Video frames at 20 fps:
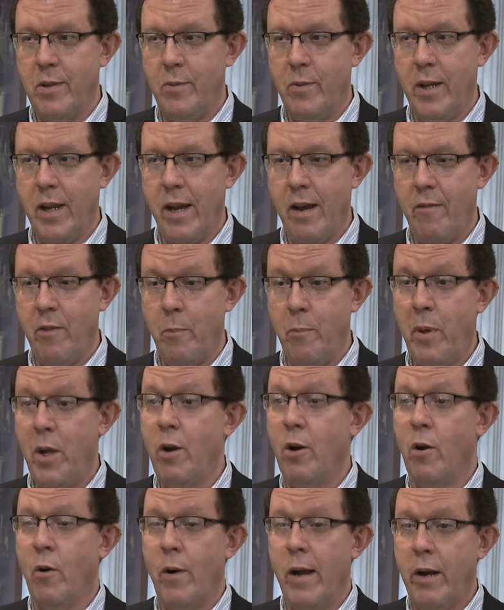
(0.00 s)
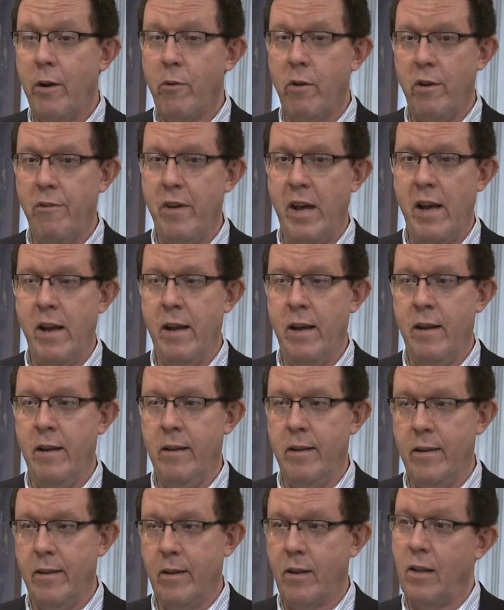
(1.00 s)
and we have the Pierrot
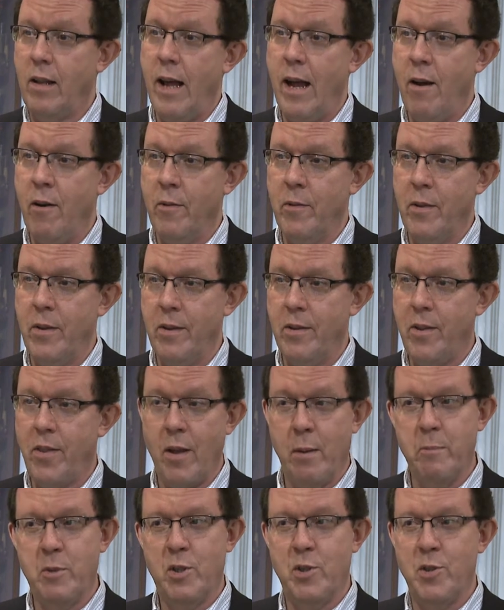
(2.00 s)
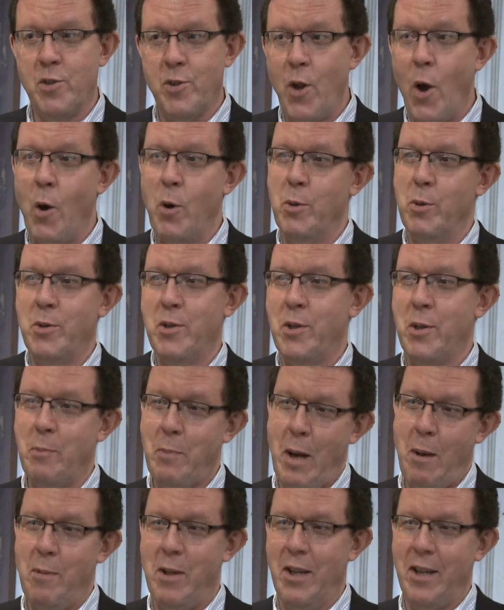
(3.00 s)
Écrivain and a clown that thumbs his nose at the
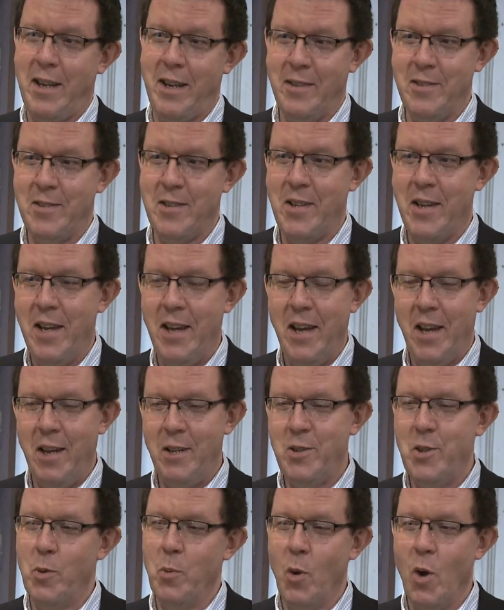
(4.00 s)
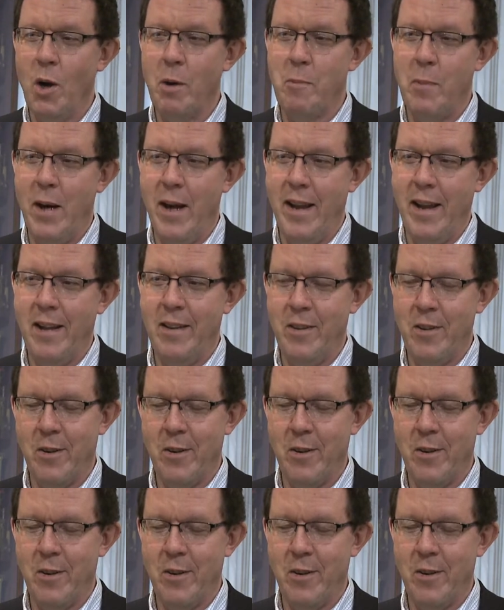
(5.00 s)
public as you walk by it.